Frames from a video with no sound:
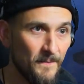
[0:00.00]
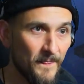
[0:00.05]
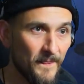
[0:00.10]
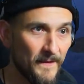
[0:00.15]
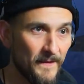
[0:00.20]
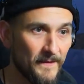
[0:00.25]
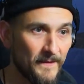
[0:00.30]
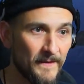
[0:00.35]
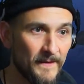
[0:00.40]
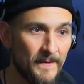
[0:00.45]

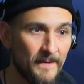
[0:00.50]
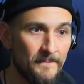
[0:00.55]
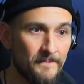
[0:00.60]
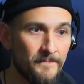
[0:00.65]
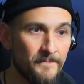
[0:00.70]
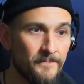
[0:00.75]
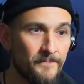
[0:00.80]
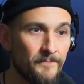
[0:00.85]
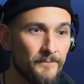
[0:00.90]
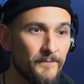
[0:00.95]
full
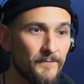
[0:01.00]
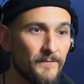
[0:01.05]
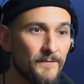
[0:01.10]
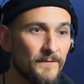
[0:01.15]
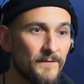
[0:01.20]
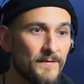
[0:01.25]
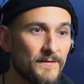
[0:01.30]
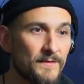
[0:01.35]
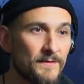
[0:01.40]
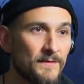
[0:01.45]
throttle for
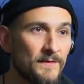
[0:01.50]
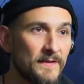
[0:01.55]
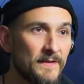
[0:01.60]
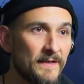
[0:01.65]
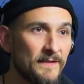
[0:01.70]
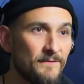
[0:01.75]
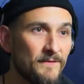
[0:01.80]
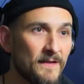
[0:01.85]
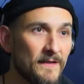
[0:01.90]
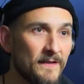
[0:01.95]
white-eye bream,
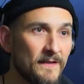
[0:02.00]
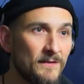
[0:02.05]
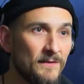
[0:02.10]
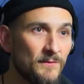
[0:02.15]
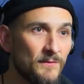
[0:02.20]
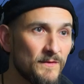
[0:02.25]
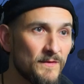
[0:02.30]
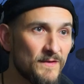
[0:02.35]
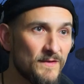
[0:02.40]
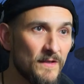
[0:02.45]

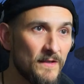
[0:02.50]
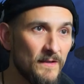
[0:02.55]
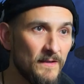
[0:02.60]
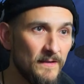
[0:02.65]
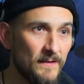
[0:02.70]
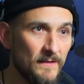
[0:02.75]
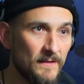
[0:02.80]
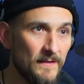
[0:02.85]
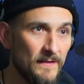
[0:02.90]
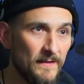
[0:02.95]
and just see
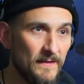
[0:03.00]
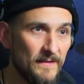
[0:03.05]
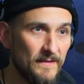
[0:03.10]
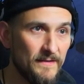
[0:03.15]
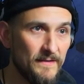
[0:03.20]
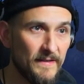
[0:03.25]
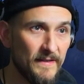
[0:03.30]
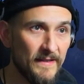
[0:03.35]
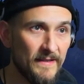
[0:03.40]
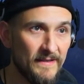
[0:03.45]
what else
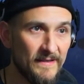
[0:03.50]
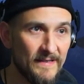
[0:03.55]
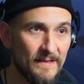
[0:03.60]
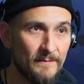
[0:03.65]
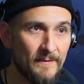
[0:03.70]
bites.